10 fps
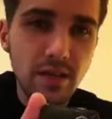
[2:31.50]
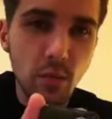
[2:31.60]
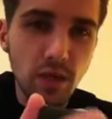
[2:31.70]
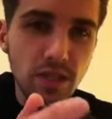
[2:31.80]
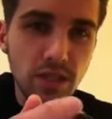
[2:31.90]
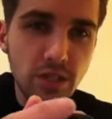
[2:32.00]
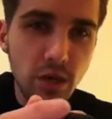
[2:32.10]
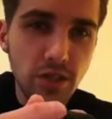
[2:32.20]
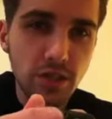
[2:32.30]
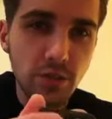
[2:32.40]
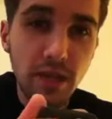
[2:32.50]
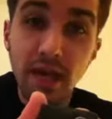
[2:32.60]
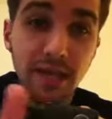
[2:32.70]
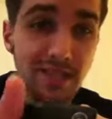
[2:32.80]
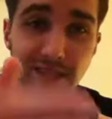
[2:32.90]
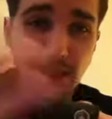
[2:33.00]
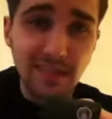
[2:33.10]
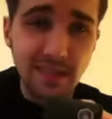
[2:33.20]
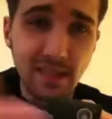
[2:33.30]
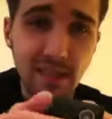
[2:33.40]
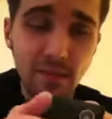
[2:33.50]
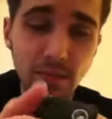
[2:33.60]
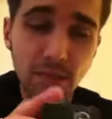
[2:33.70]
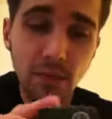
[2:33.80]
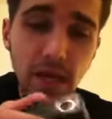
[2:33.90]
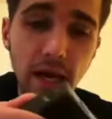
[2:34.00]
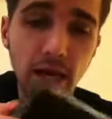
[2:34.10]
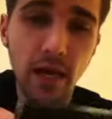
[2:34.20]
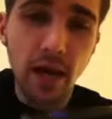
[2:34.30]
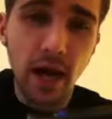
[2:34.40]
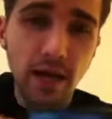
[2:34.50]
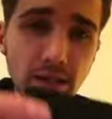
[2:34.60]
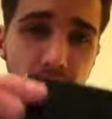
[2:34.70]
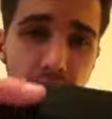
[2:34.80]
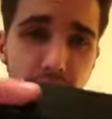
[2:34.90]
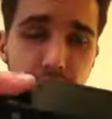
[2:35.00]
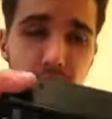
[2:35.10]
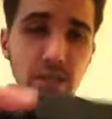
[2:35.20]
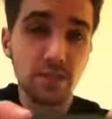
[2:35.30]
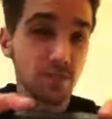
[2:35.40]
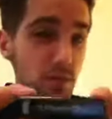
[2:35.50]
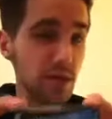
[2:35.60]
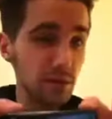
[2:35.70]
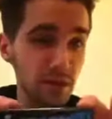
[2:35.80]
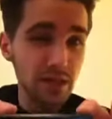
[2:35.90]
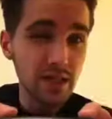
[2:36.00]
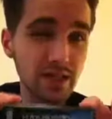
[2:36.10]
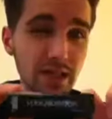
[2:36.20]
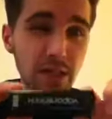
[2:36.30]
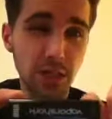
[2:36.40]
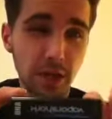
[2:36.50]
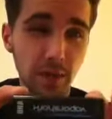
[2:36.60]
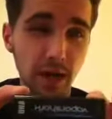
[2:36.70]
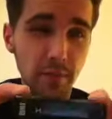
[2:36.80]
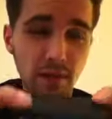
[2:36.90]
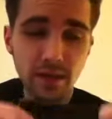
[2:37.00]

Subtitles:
Once it starts doing that, it's going to keep doing that. I highly suggest if you get one of these, get a JWrap.